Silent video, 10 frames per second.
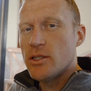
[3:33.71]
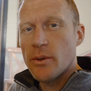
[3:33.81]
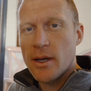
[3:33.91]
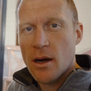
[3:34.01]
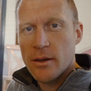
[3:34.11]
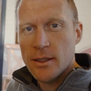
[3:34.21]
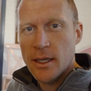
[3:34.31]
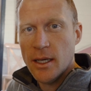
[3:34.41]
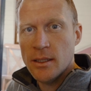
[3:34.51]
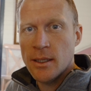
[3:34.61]
So
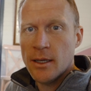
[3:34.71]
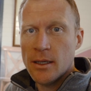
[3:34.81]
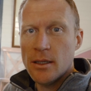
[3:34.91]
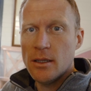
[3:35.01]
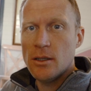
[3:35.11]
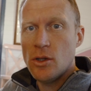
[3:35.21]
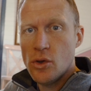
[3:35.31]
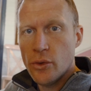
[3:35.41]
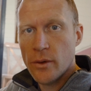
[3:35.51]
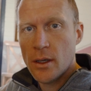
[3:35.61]
currently in uh,
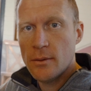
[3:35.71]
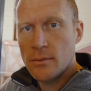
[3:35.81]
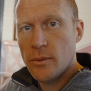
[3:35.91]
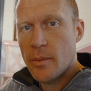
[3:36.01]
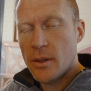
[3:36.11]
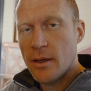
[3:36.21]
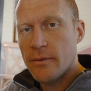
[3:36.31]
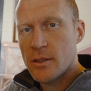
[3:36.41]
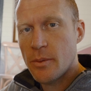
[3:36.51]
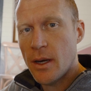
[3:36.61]
Leura, we
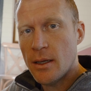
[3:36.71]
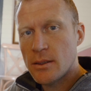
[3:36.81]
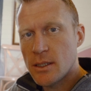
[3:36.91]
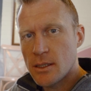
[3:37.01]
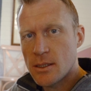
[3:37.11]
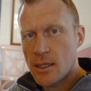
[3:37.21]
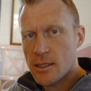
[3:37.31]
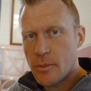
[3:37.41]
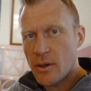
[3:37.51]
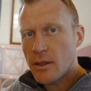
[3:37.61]
believe it's pronounced. It's
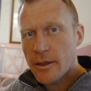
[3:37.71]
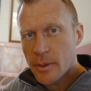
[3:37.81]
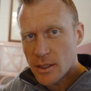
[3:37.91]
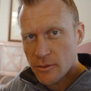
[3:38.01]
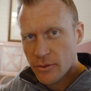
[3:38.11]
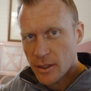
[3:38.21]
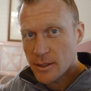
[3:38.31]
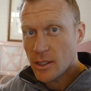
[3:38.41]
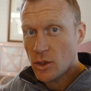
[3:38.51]
uh, spelled a little bit differently to